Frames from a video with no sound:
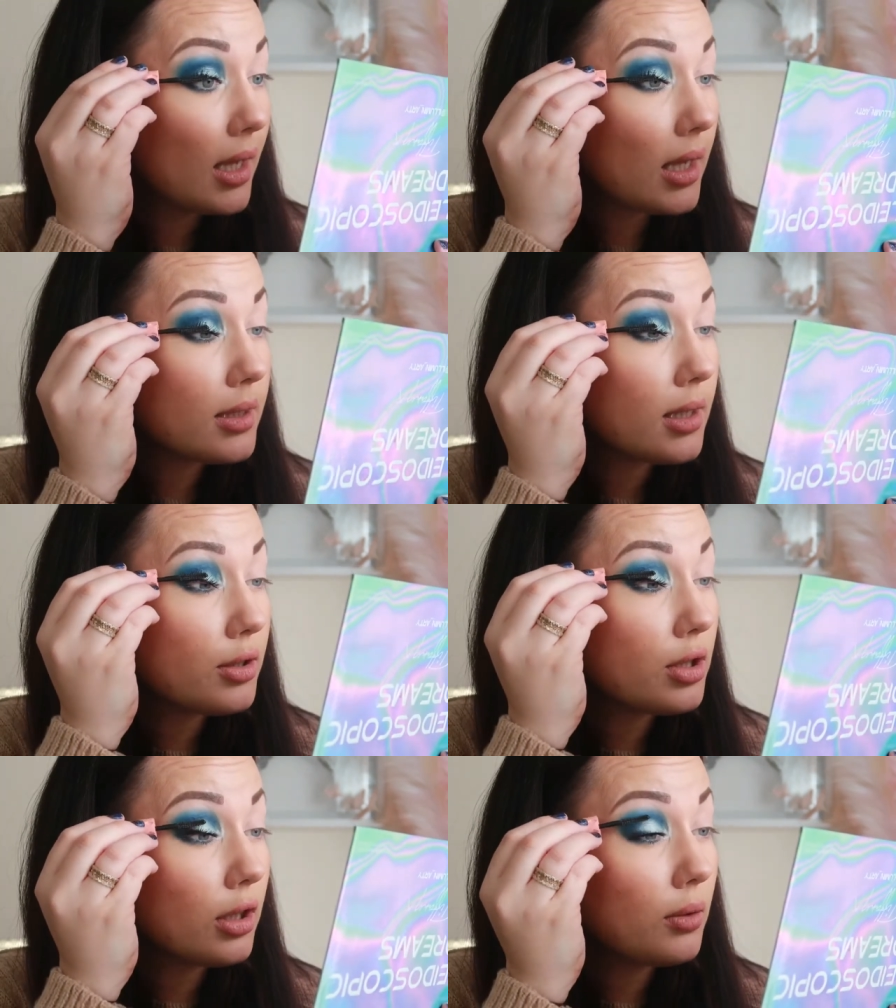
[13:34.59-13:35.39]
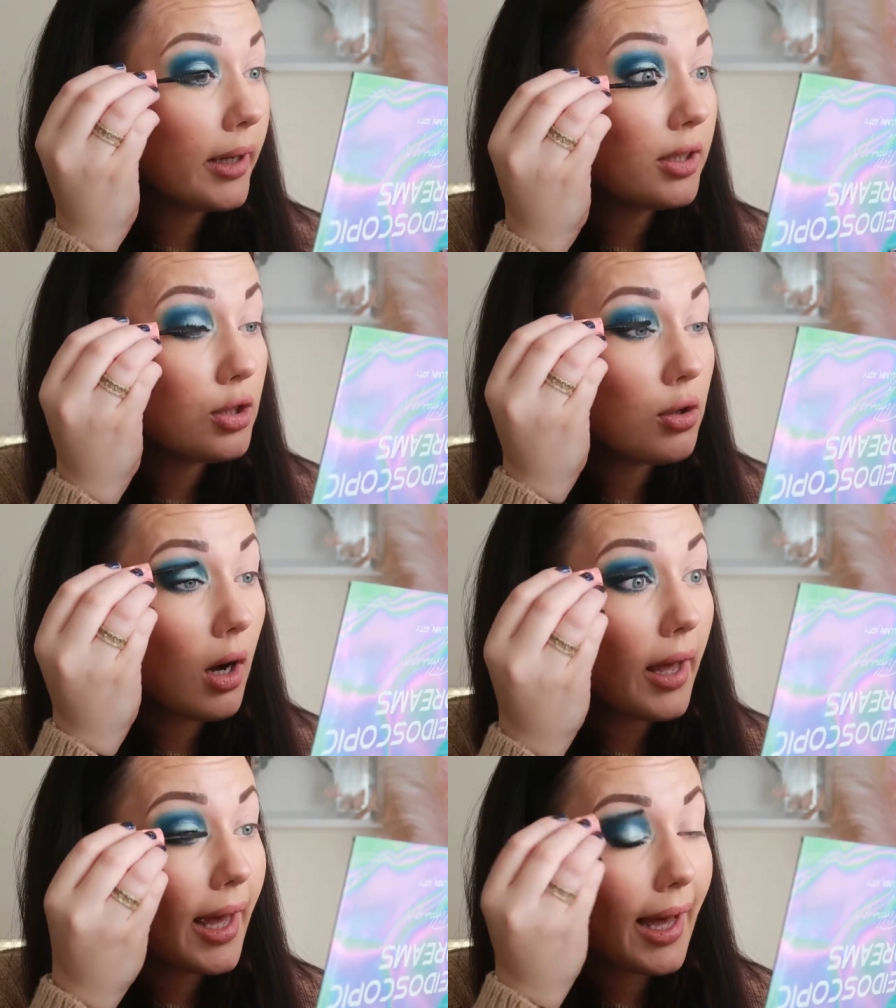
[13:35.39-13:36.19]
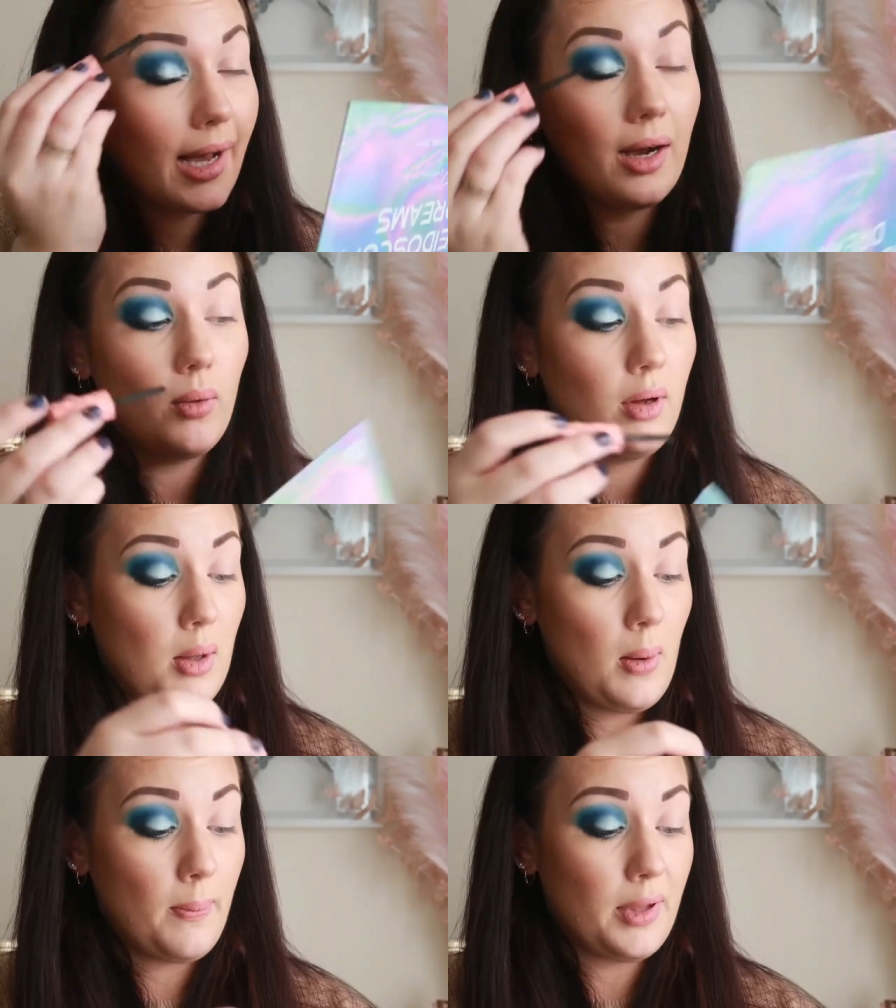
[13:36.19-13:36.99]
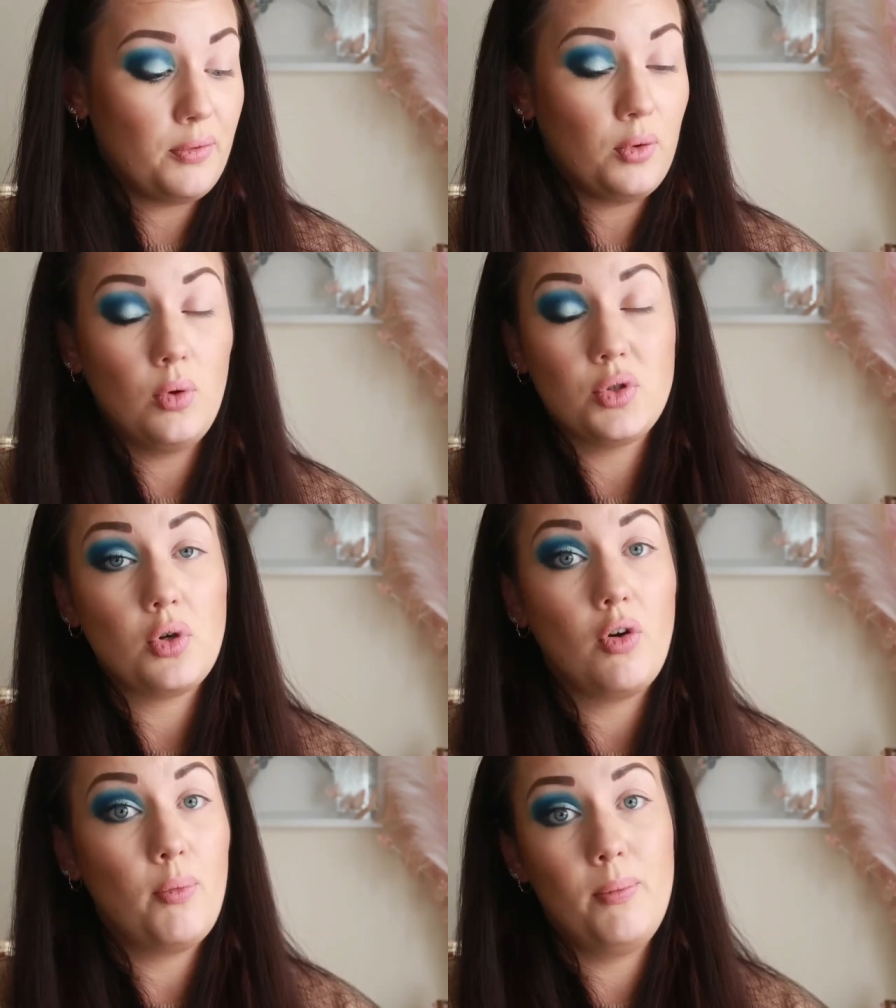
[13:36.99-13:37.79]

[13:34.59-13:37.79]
It's such a good way to try it out before sort of